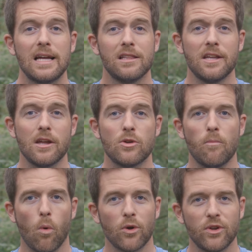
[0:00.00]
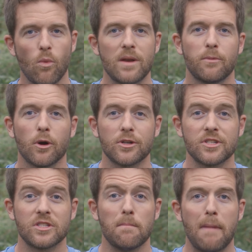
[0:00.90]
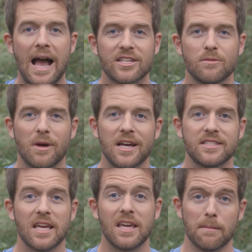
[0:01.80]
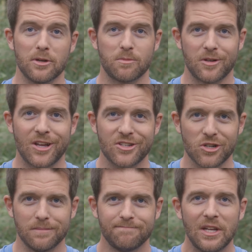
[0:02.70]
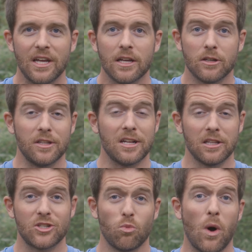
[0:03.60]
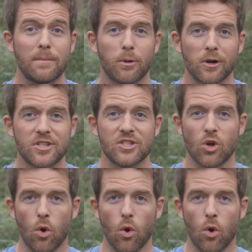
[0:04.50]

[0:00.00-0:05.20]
likely need more than one person to maximize a gimbal's potential. You'll need at least one person to